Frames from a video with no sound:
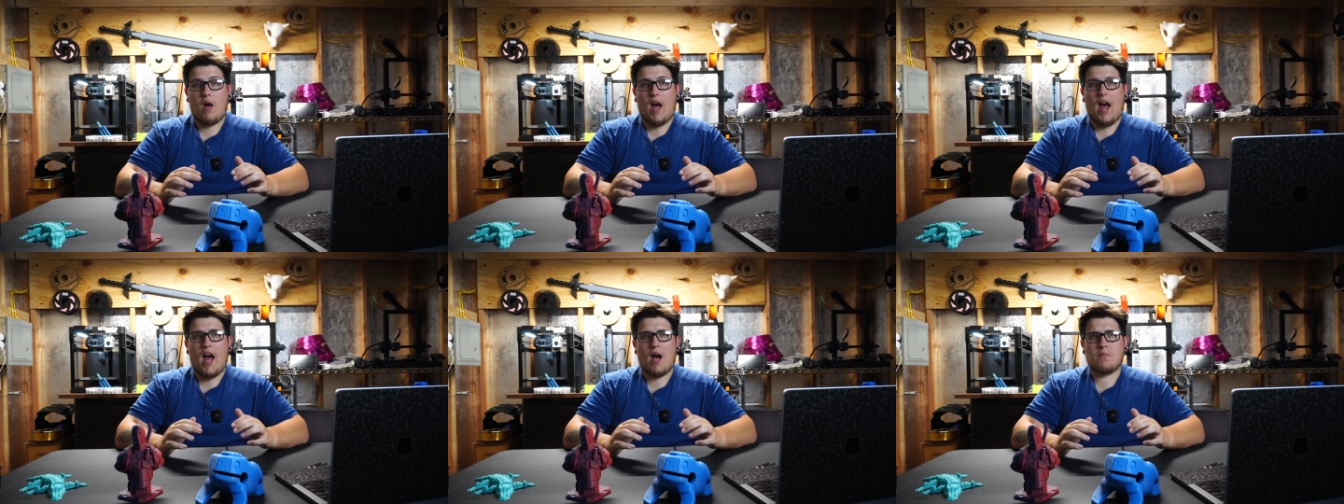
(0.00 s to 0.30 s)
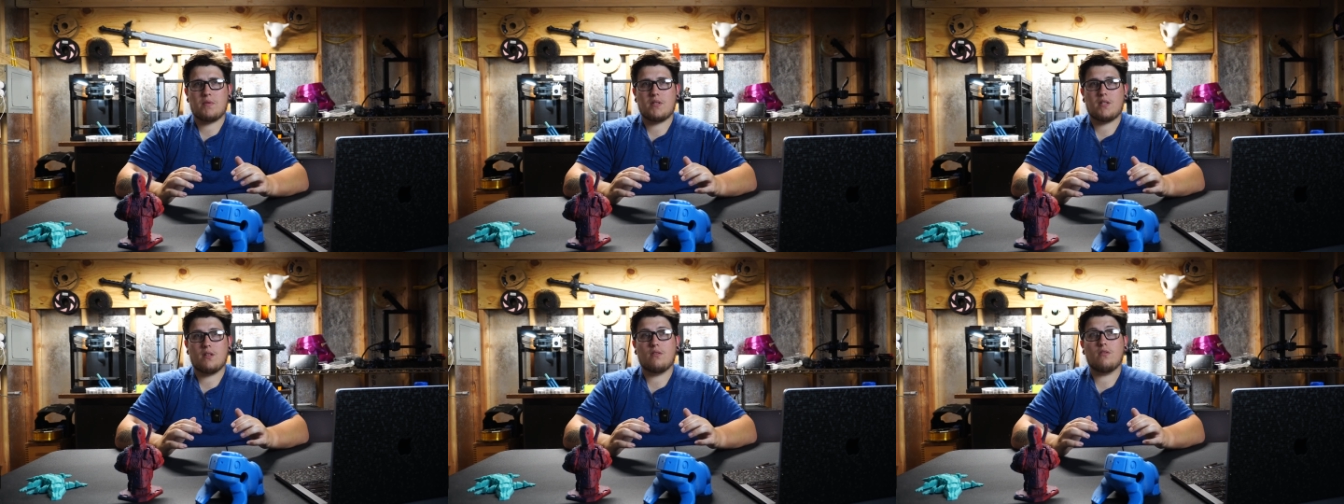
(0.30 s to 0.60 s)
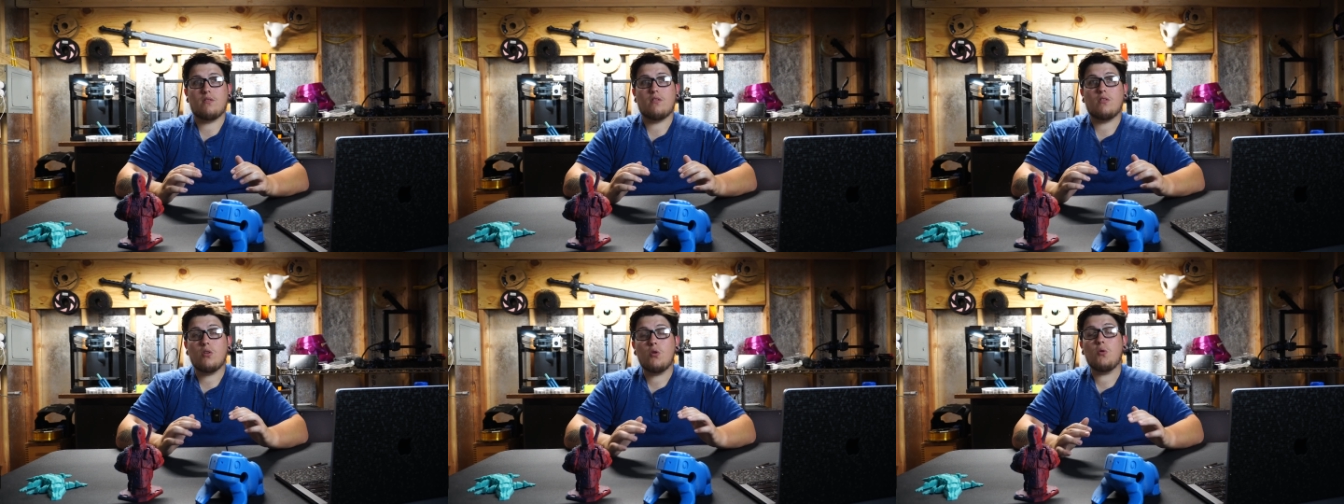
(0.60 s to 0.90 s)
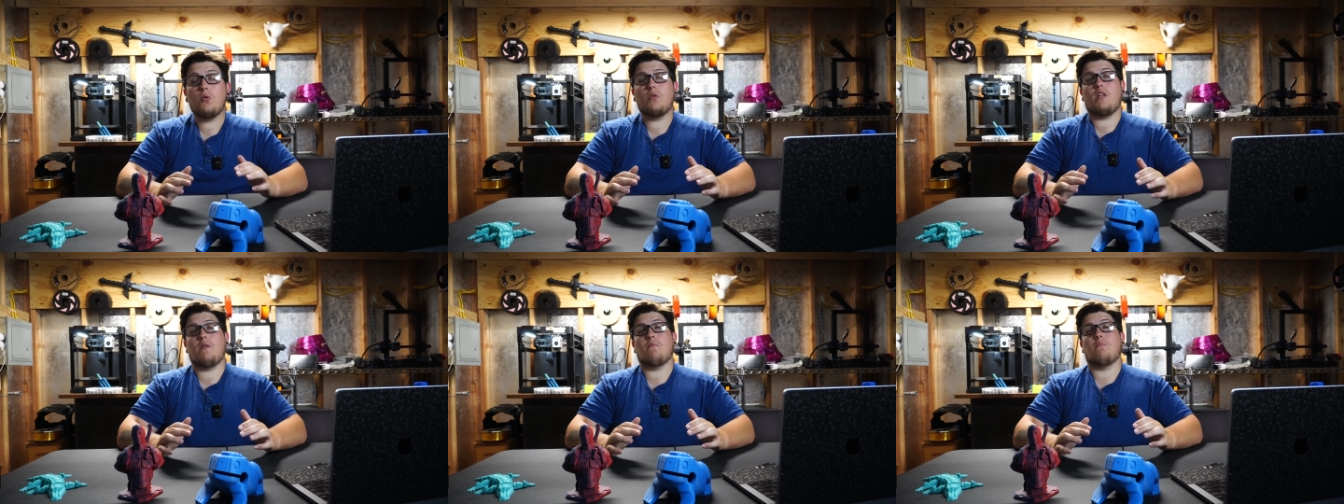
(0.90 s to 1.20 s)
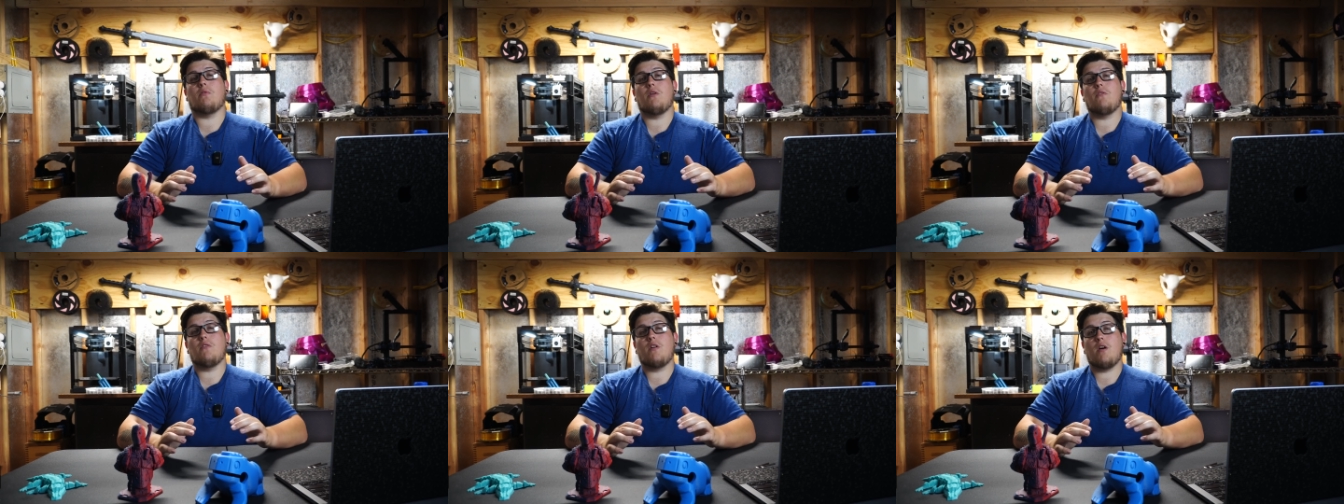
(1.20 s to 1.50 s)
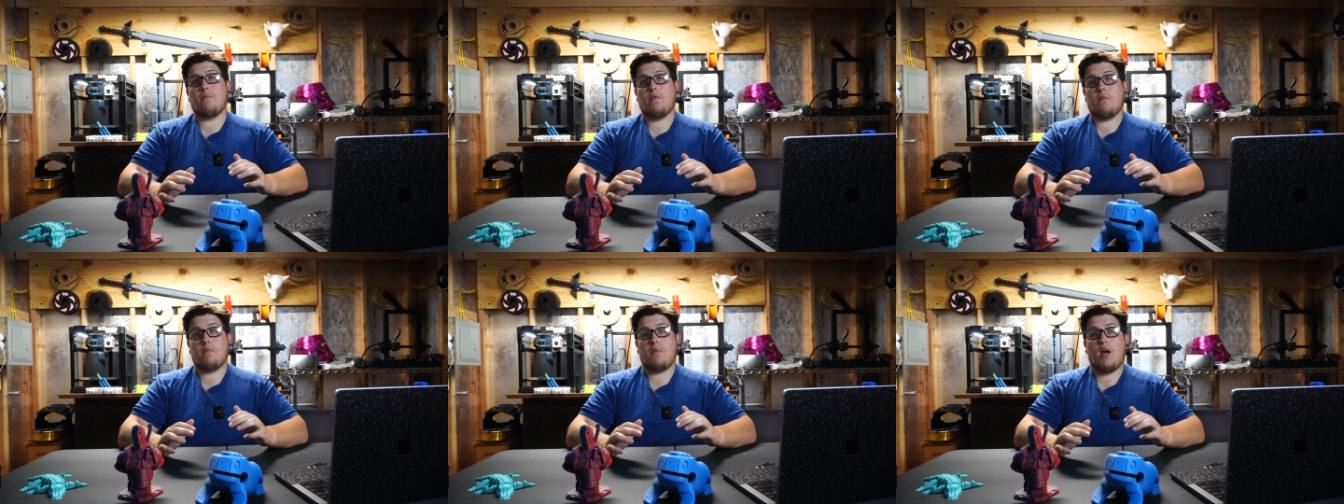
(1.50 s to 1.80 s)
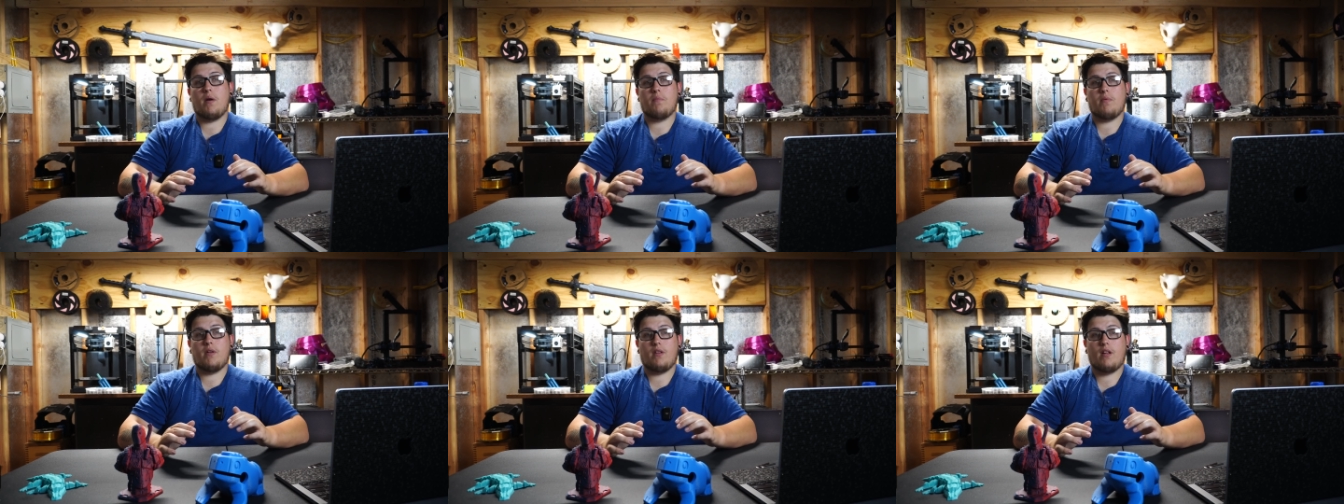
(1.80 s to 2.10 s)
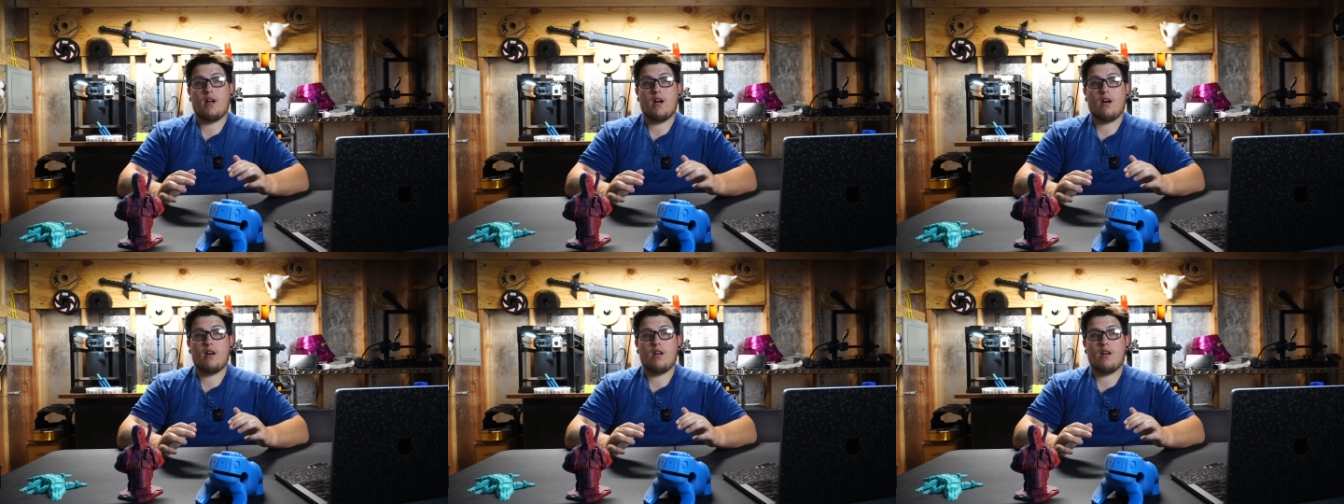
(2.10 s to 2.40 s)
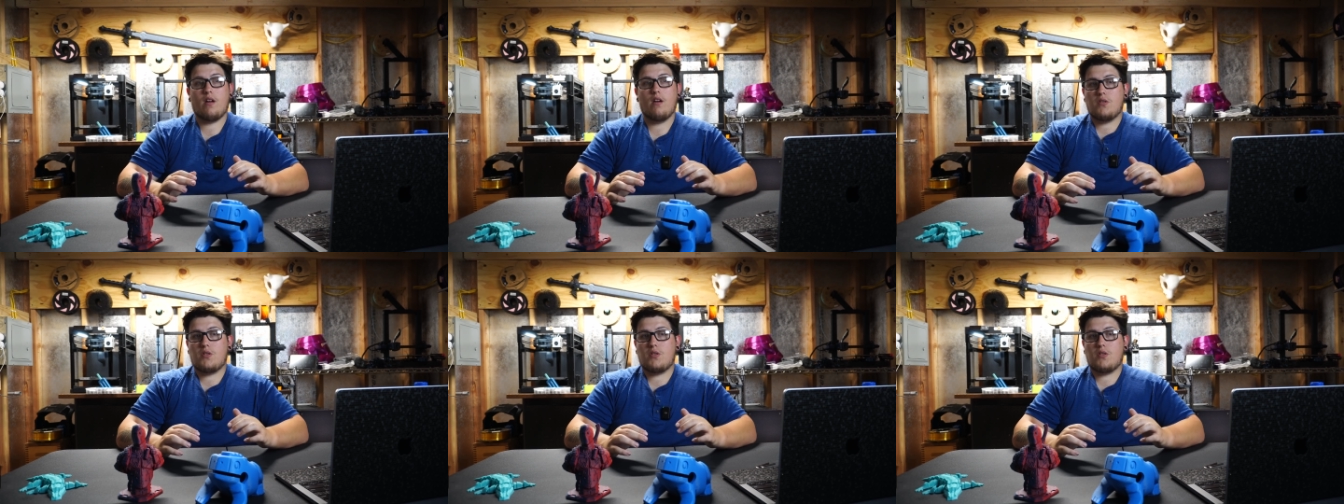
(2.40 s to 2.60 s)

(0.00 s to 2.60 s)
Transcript: absolutely blown up in popularity.